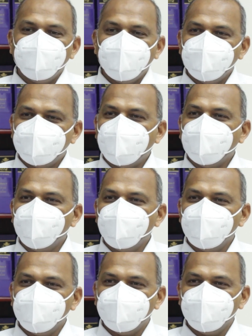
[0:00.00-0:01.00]
Well, thank
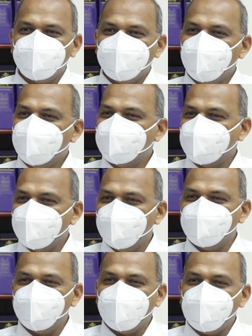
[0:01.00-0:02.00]
you once
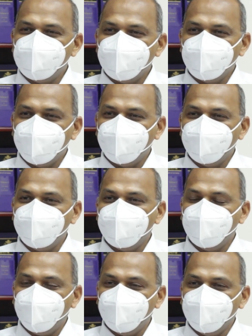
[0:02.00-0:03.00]
again for having me
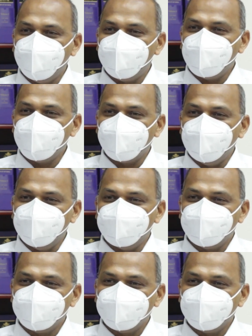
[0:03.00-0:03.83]
on your program.